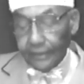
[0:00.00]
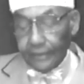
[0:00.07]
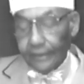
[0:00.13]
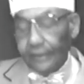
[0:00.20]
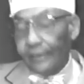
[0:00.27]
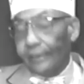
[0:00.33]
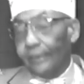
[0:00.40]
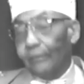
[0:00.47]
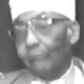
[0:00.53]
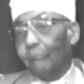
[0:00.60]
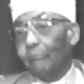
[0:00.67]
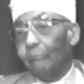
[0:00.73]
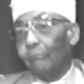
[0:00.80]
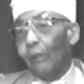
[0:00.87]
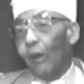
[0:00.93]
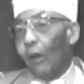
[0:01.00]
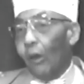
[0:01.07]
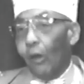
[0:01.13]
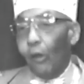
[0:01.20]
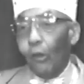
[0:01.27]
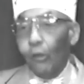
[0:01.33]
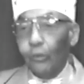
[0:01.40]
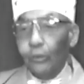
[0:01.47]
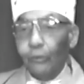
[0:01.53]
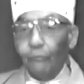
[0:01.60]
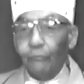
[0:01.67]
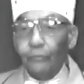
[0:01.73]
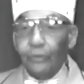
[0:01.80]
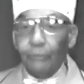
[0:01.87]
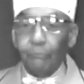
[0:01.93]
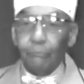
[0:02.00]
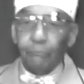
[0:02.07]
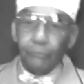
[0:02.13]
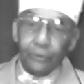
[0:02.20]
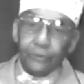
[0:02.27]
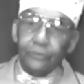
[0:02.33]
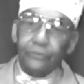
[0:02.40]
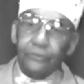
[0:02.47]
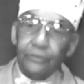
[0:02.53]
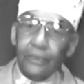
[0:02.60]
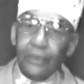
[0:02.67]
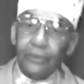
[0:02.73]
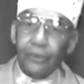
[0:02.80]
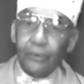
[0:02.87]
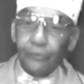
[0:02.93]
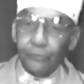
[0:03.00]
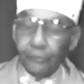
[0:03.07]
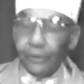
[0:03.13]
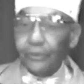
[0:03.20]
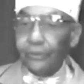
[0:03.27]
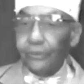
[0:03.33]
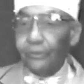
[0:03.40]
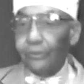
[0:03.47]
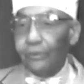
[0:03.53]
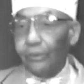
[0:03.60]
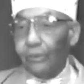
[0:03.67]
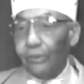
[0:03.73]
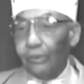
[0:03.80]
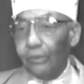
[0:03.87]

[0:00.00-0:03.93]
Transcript: in all of the books that are written